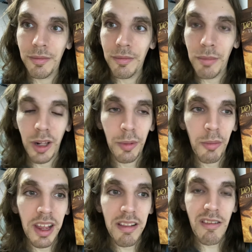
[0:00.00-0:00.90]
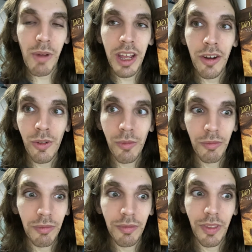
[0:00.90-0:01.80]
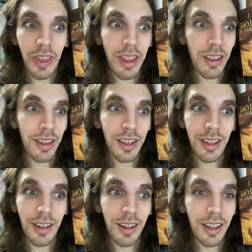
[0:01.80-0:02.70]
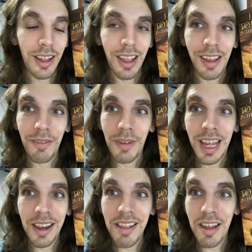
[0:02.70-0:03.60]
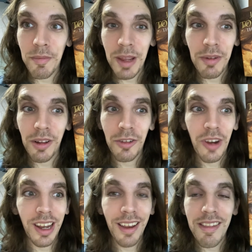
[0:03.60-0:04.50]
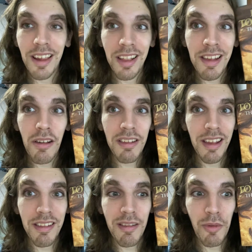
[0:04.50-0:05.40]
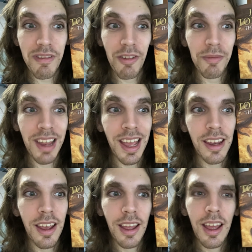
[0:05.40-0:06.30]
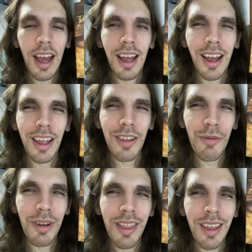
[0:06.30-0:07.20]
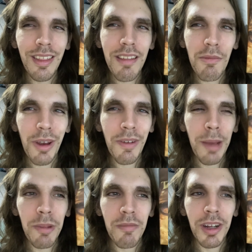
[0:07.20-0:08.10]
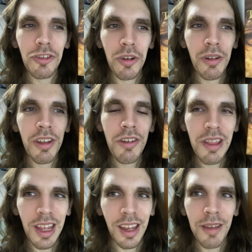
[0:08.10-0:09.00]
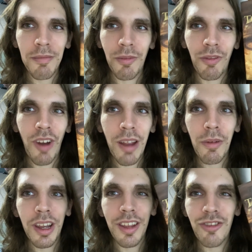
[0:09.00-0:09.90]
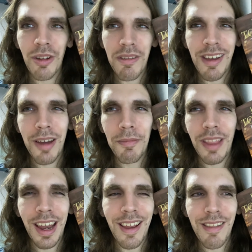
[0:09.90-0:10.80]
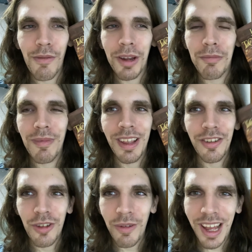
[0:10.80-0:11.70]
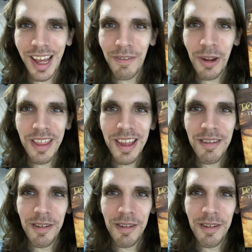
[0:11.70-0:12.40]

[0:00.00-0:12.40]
Bilbo makes his way home and finds that people are trying to sell his house because he's presumed dead. You would think this would have happened much earlier than him right when he shows up. That is one issue I have with it.